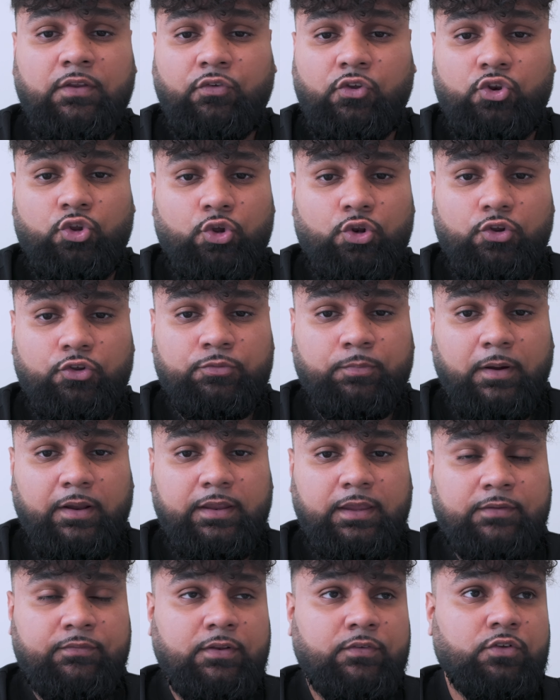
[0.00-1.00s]
if you do lose
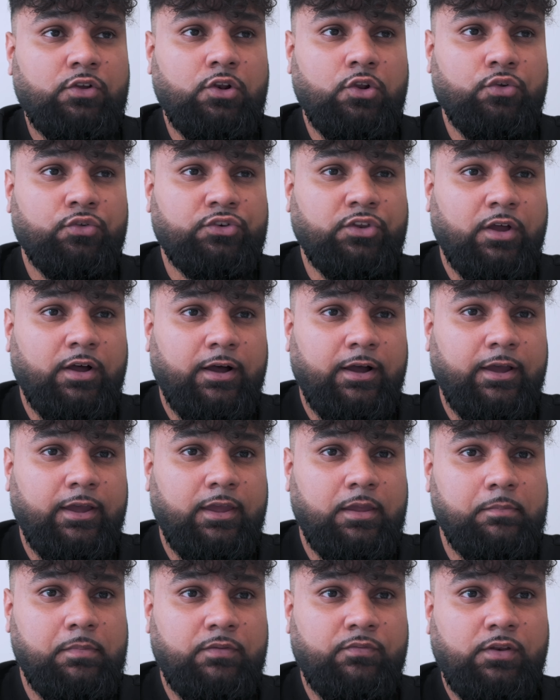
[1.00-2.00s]
money, even if you lose
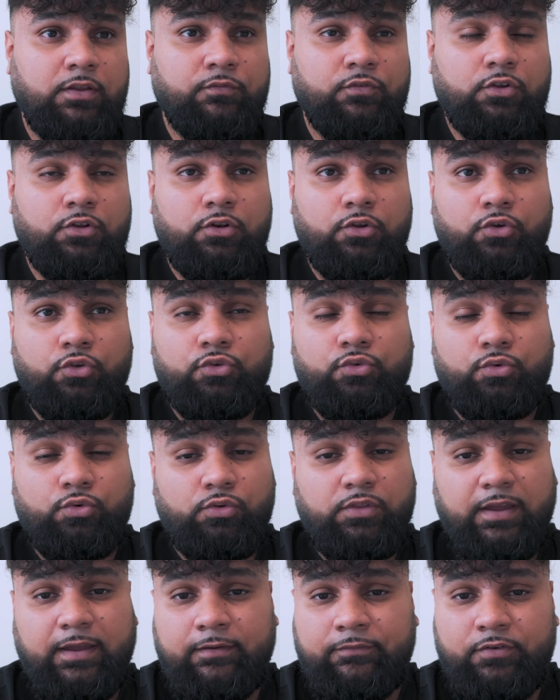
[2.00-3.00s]
time, even if you lose
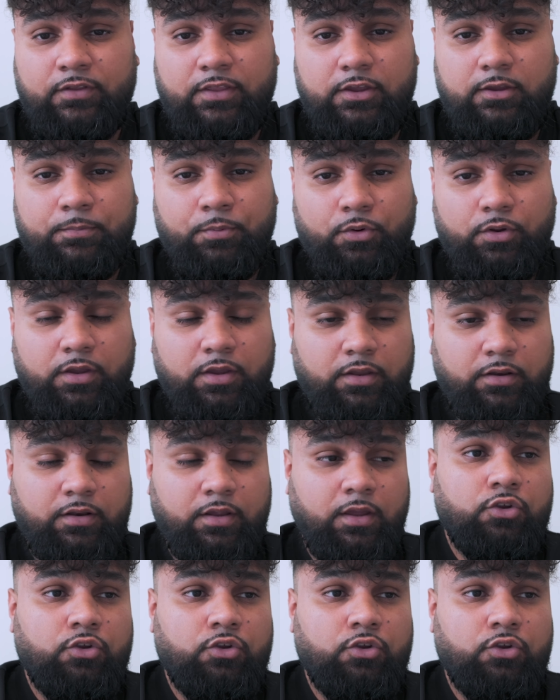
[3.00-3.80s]
all the effort that you put in,